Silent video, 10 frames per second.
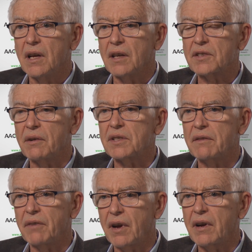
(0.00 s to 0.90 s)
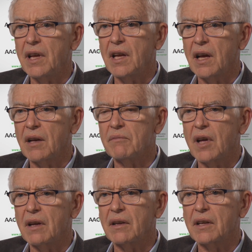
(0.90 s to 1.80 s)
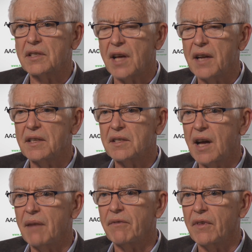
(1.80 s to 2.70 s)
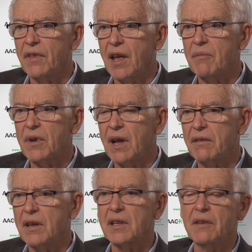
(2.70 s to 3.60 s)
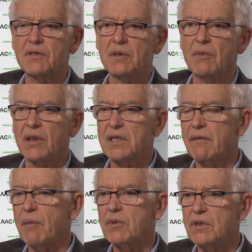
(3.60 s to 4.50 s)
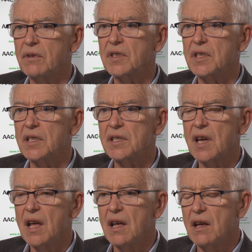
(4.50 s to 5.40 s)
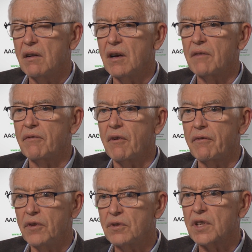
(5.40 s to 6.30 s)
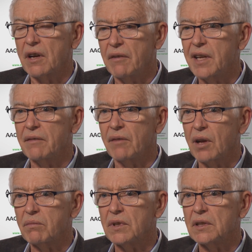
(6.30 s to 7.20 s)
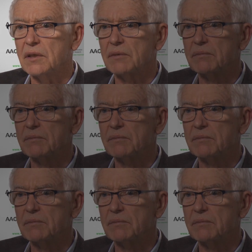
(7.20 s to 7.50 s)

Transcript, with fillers: And so it's a very um, uh, exciting time for them, and I think it gives them lots of opportunities uh, for future career development.